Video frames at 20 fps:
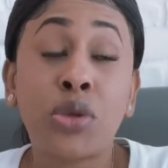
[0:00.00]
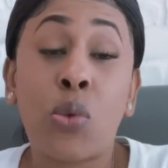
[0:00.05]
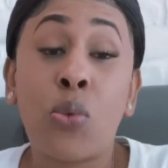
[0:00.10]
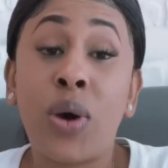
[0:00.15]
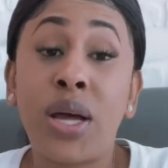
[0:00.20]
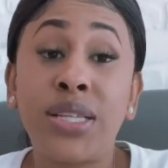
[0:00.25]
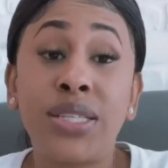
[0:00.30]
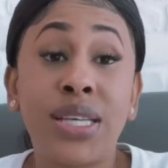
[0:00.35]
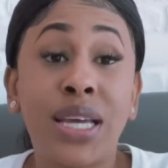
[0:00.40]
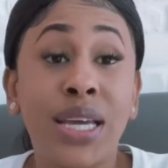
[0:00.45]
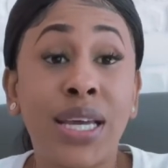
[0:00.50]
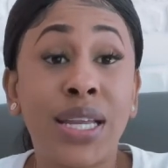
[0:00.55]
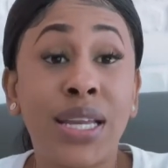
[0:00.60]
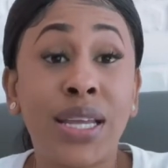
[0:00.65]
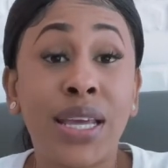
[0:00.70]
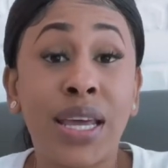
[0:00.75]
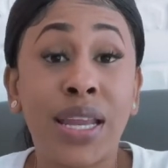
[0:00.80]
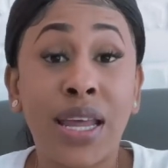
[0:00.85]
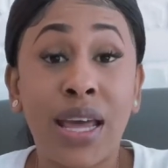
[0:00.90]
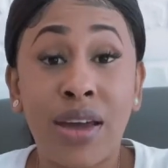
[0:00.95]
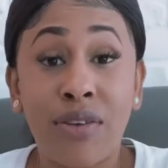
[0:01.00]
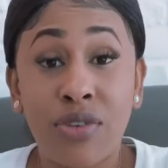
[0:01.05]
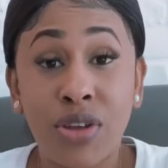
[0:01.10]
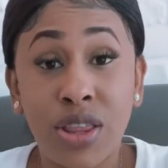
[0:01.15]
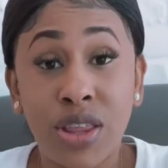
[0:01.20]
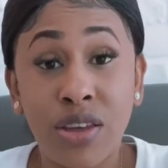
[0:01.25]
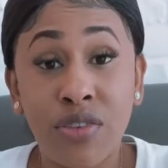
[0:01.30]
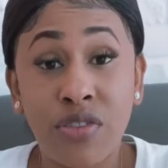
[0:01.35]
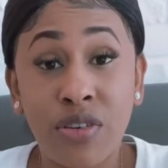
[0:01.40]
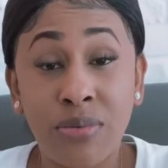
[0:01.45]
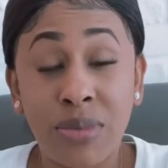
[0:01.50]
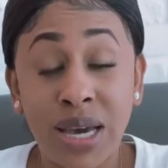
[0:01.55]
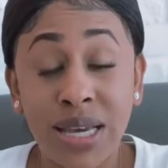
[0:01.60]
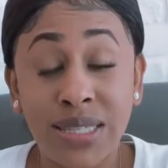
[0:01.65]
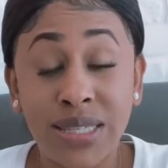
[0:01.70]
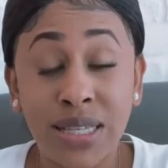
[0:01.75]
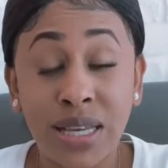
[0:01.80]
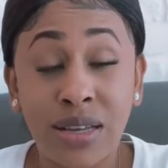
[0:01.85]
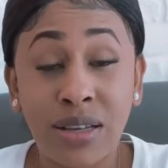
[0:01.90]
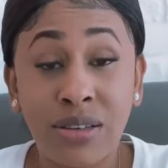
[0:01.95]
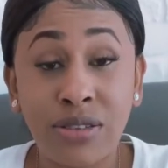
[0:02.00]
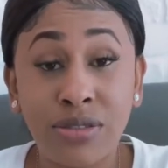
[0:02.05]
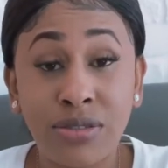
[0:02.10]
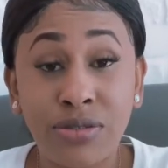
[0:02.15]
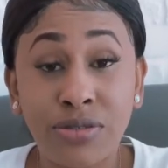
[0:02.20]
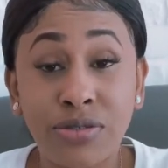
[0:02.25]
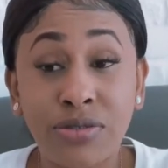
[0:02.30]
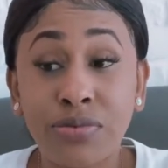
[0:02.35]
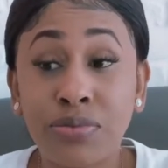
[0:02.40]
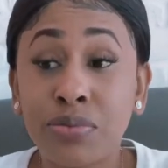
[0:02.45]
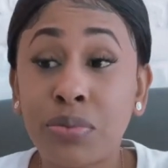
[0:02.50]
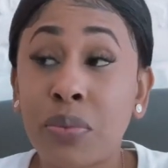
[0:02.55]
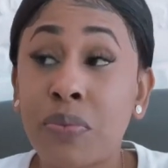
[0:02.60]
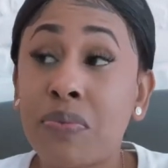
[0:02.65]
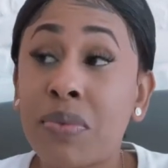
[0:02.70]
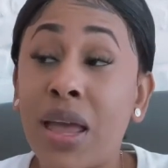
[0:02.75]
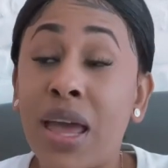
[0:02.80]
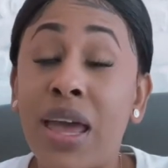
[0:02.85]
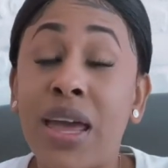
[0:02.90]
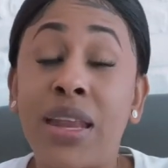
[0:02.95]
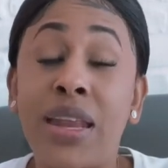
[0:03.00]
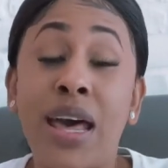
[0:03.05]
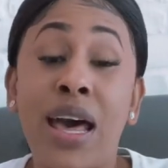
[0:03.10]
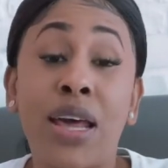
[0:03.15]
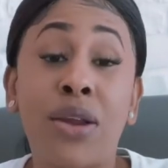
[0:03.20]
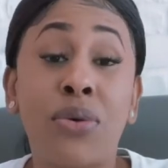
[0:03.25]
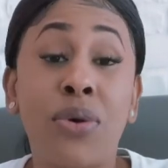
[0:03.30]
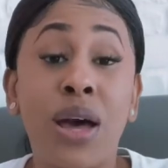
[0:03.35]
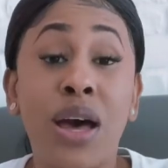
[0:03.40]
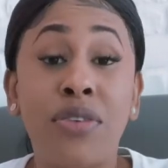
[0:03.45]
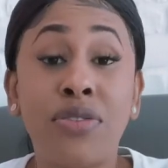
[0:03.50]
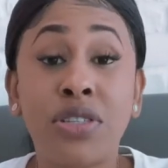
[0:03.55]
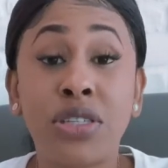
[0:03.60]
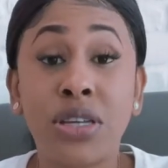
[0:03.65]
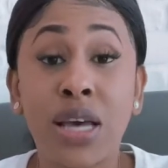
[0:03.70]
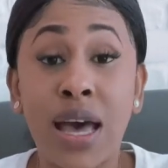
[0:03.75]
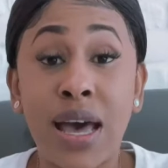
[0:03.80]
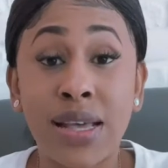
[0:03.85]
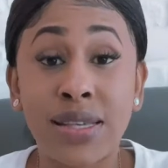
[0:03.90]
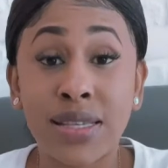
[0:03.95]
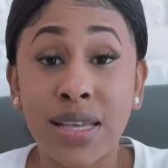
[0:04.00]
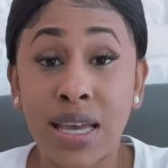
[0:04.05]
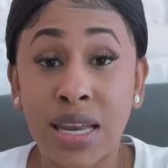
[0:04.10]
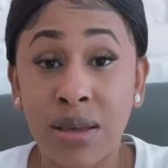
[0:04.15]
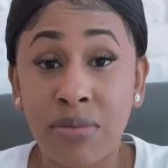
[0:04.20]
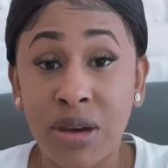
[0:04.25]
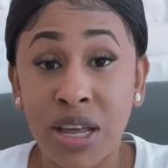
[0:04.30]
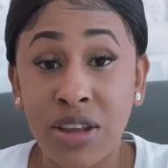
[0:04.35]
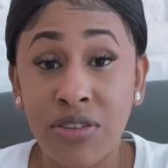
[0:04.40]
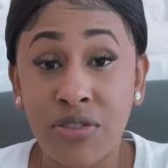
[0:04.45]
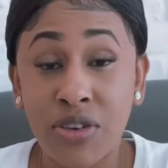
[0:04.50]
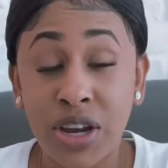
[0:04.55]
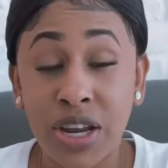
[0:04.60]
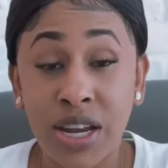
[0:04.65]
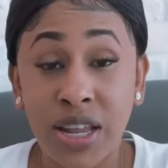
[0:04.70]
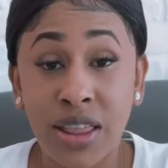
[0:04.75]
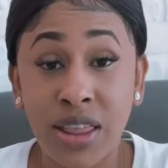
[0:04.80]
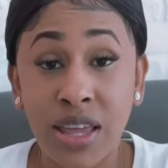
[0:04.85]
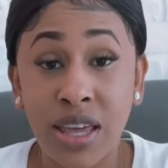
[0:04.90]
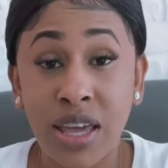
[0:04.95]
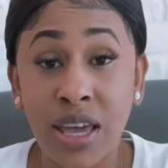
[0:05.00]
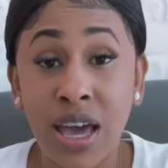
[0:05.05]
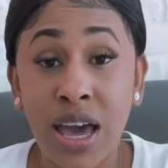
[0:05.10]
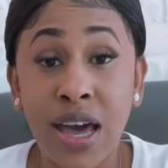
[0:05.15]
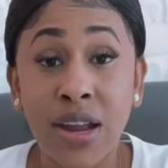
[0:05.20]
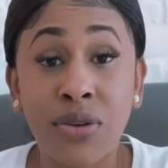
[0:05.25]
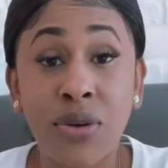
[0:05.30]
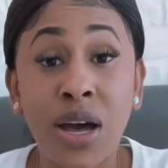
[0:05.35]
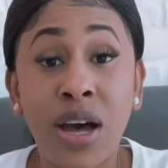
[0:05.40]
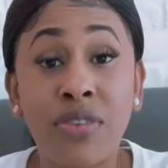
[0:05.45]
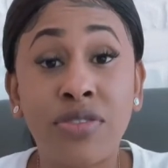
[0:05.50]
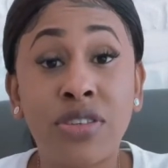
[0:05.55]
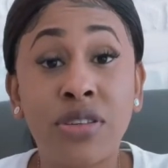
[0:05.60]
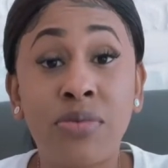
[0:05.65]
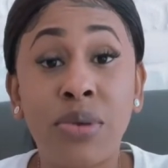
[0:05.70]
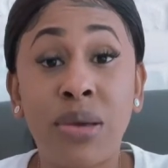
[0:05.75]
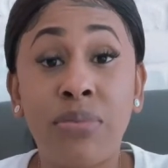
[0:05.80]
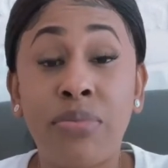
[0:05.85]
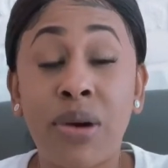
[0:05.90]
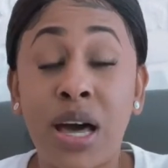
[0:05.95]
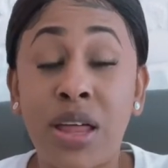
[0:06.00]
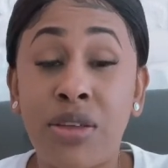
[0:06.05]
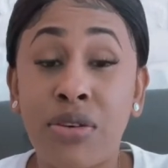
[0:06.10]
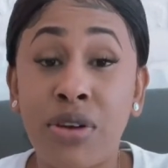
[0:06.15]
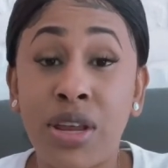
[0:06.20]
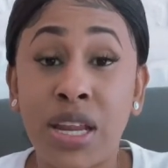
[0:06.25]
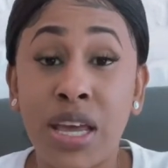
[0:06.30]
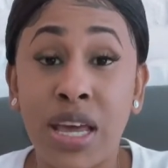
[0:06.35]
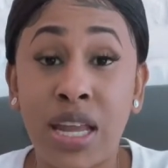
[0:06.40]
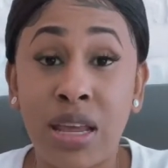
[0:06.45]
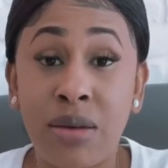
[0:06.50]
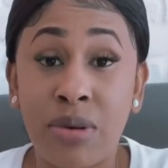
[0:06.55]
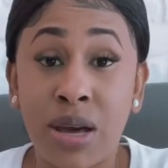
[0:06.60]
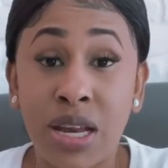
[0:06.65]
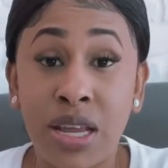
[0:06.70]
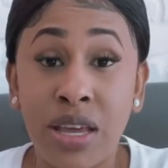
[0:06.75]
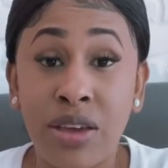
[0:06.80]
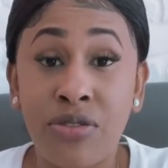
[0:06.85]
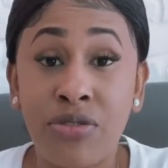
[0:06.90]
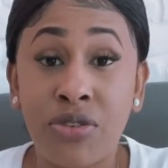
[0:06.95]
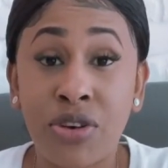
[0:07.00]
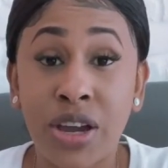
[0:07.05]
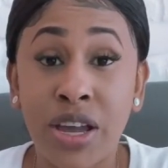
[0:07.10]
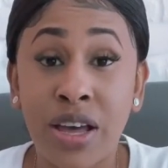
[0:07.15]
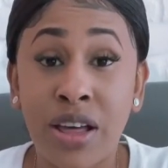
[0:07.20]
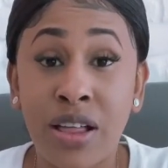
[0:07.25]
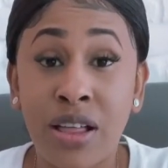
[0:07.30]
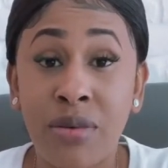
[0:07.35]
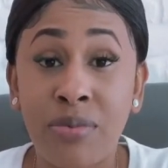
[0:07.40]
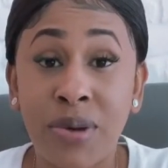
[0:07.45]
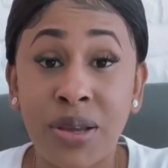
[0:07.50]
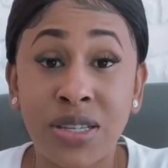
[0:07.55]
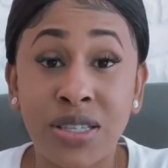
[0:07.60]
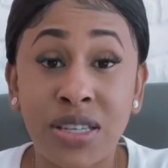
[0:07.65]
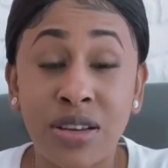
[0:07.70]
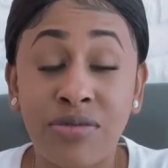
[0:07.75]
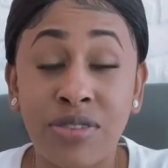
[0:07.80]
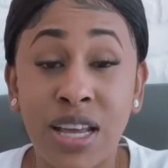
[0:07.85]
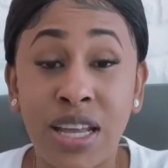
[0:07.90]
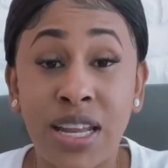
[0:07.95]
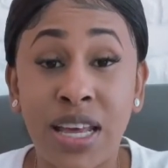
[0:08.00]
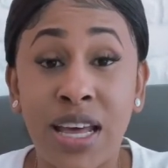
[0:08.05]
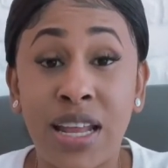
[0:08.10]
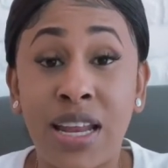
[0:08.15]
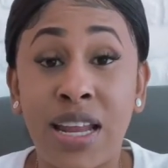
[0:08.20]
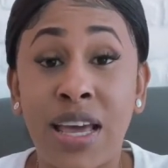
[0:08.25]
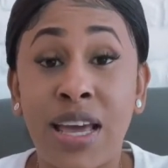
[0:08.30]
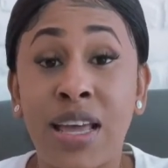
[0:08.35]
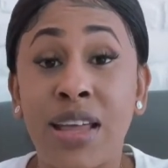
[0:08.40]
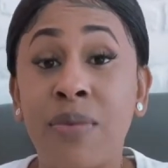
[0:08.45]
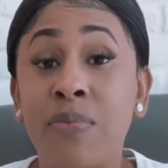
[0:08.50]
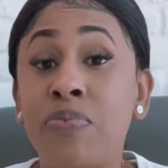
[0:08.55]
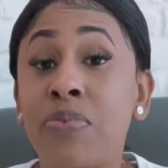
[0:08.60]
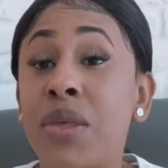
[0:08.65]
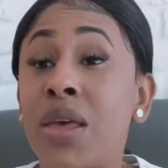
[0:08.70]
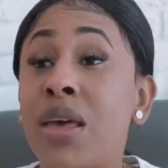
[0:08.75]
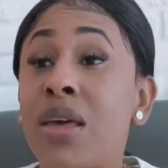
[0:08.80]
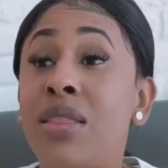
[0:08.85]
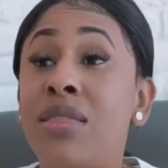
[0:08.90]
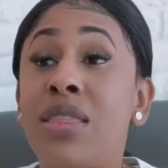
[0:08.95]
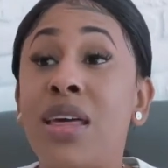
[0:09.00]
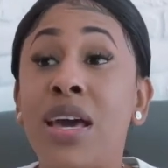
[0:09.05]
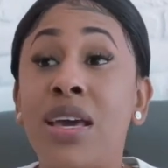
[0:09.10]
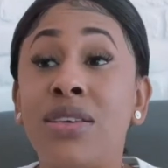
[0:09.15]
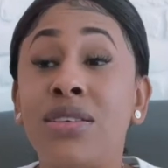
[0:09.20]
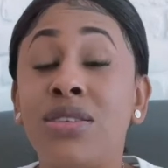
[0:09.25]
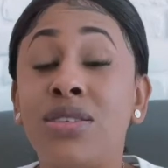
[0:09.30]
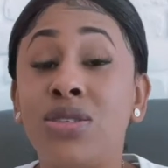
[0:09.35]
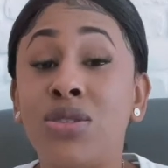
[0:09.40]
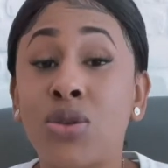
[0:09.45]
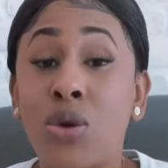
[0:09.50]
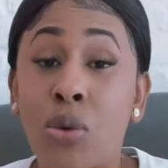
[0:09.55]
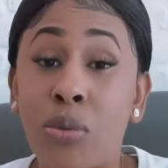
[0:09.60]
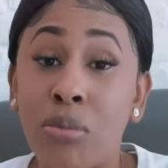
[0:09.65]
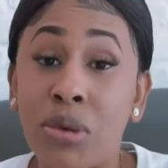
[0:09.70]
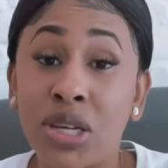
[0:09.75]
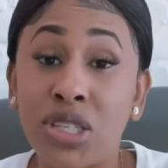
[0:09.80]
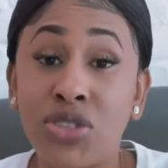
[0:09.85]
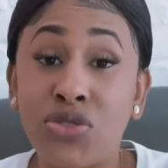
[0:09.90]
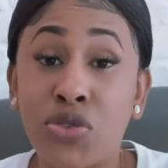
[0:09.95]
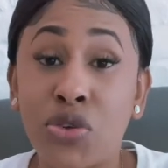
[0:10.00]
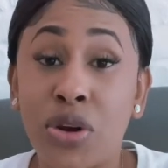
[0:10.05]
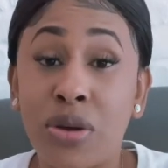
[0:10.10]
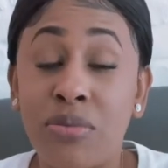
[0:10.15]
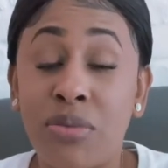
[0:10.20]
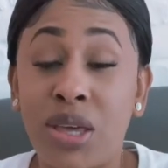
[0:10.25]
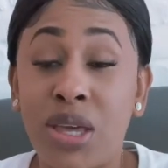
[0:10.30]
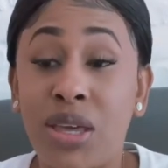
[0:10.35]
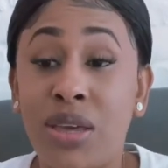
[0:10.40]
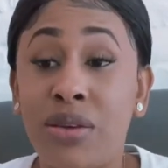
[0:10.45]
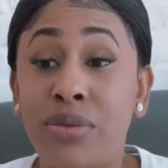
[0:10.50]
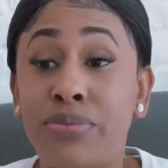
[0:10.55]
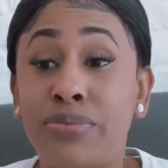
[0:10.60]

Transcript: once I can get everything for myself and I don't have to ask anybody for anything. I don't have to be bothering anybody for help and stuff like that. Like that is so much for me.